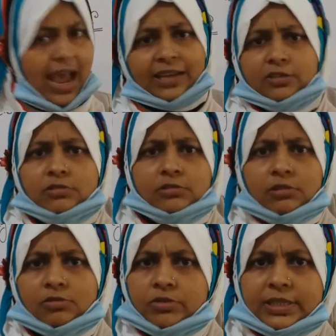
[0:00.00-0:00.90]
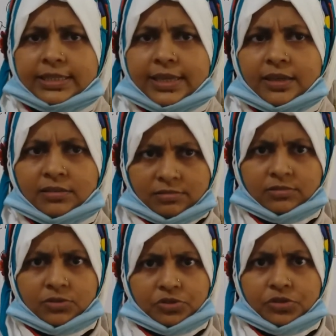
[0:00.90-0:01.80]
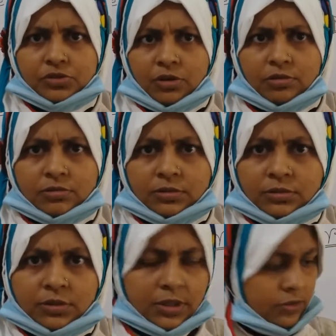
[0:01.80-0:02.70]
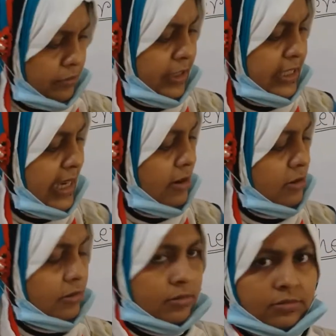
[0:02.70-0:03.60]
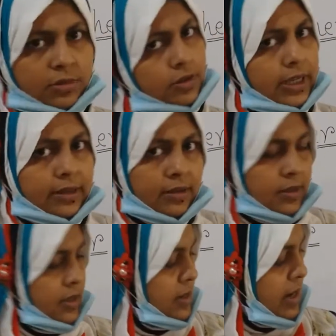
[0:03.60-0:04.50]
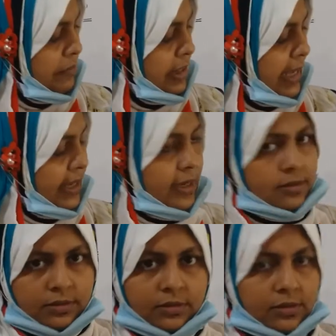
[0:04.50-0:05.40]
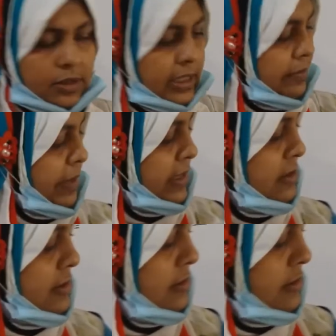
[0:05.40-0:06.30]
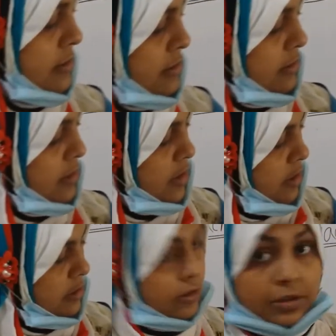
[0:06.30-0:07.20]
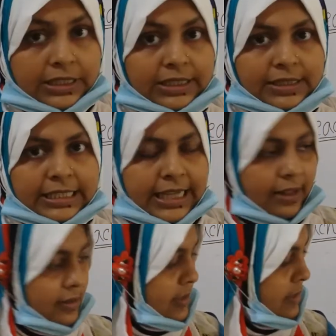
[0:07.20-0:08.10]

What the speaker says: I don't know who is he. Do you know? Tuma ki jano? Okay. Amra dekhi. Look at the picture. Or look at the details.